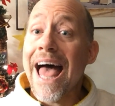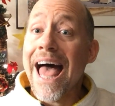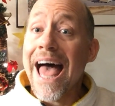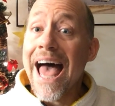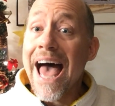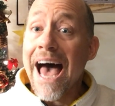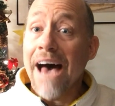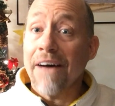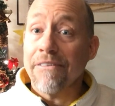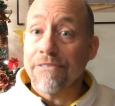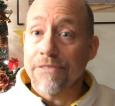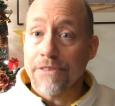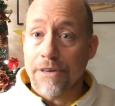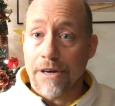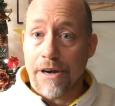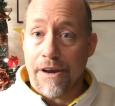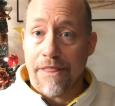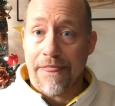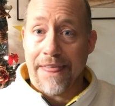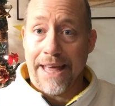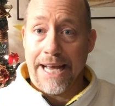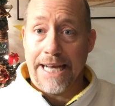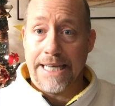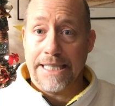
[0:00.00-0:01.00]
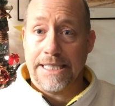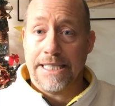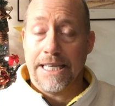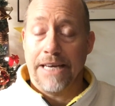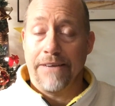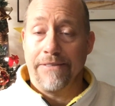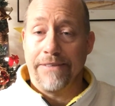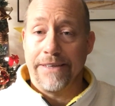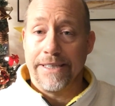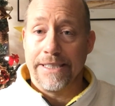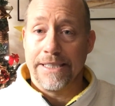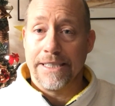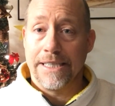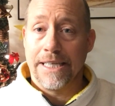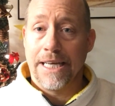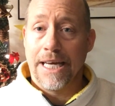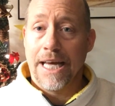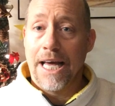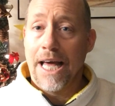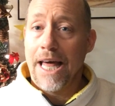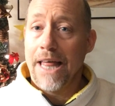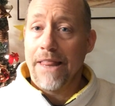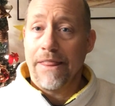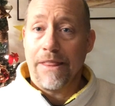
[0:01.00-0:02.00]
after Thanksgiving.
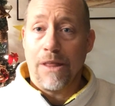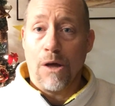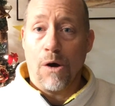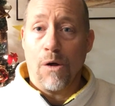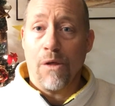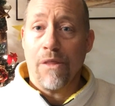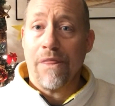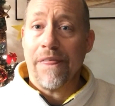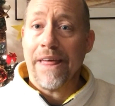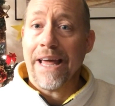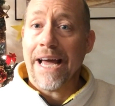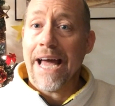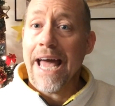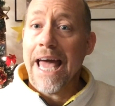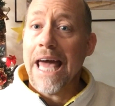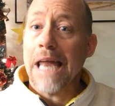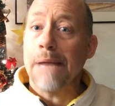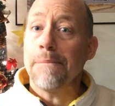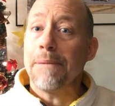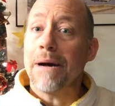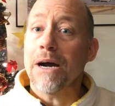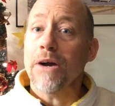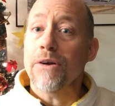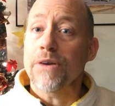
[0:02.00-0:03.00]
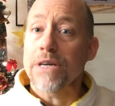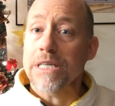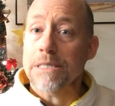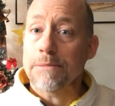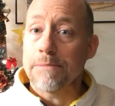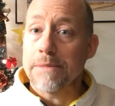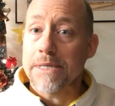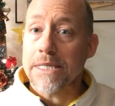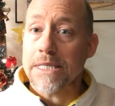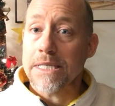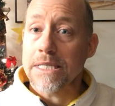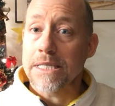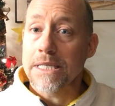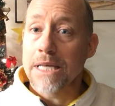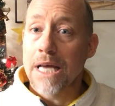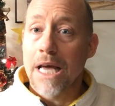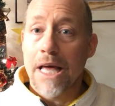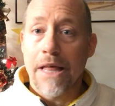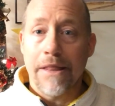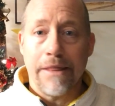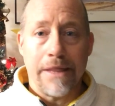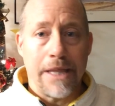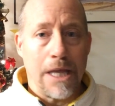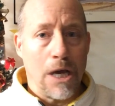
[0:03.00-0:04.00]
The only thing I hate about Christmas,
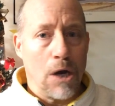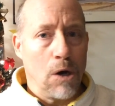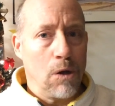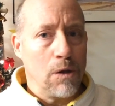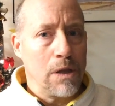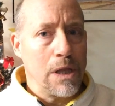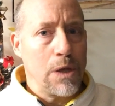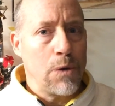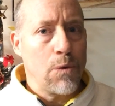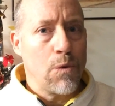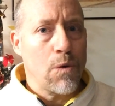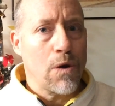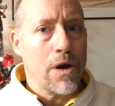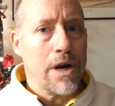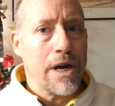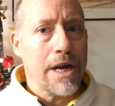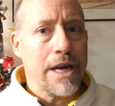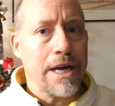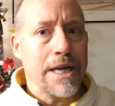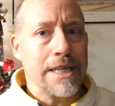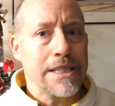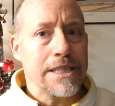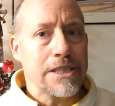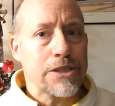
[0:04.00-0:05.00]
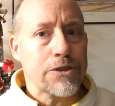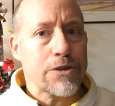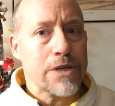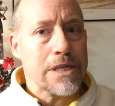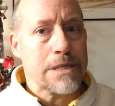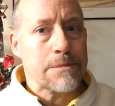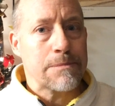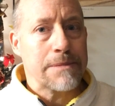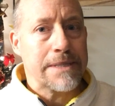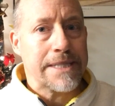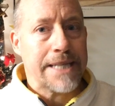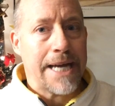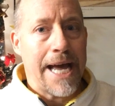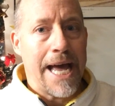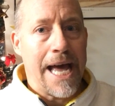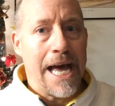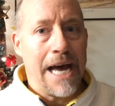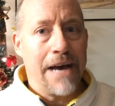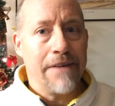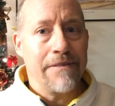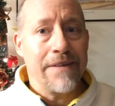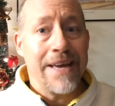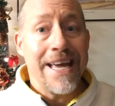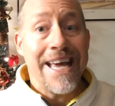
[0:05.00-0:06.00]
the only war against Christmas I
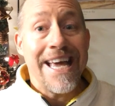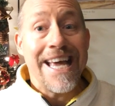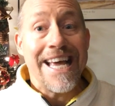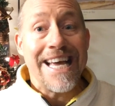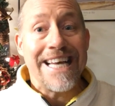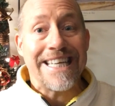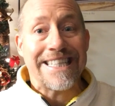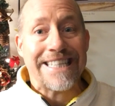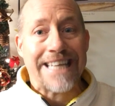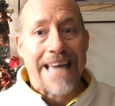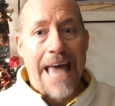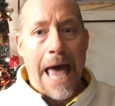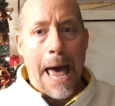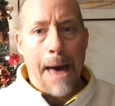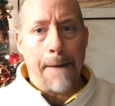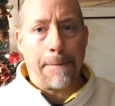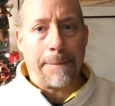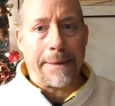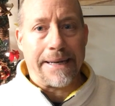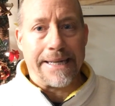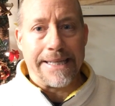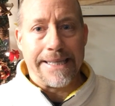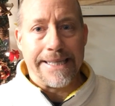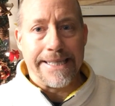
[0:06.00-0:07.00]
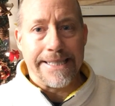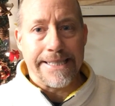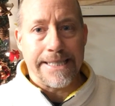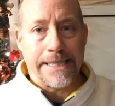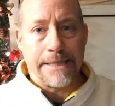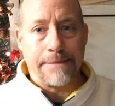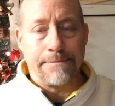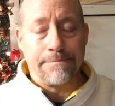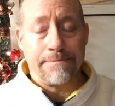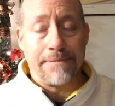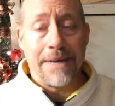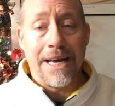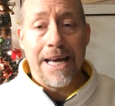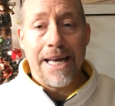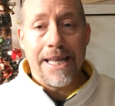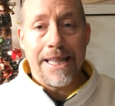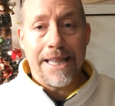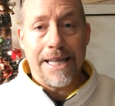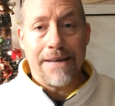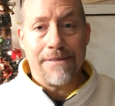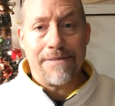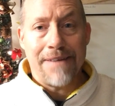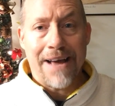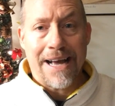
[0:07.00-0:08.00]
have, is capitalism.
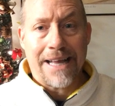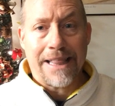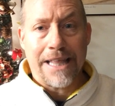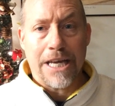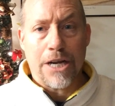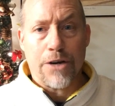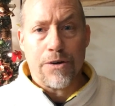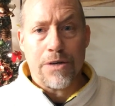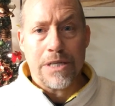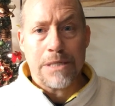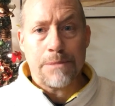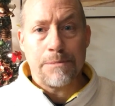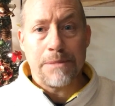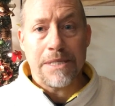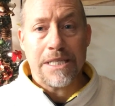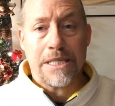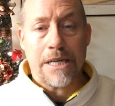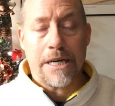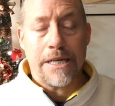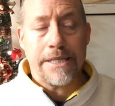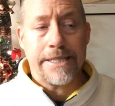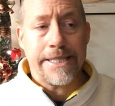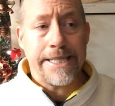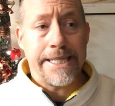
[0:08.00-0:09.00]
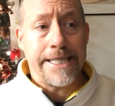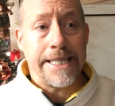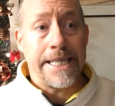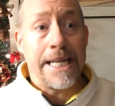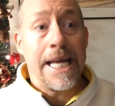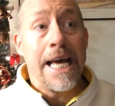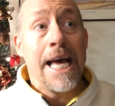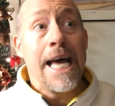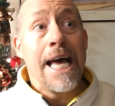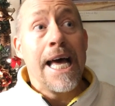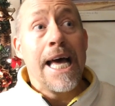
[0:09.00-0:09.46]
The fact that Christmas starts in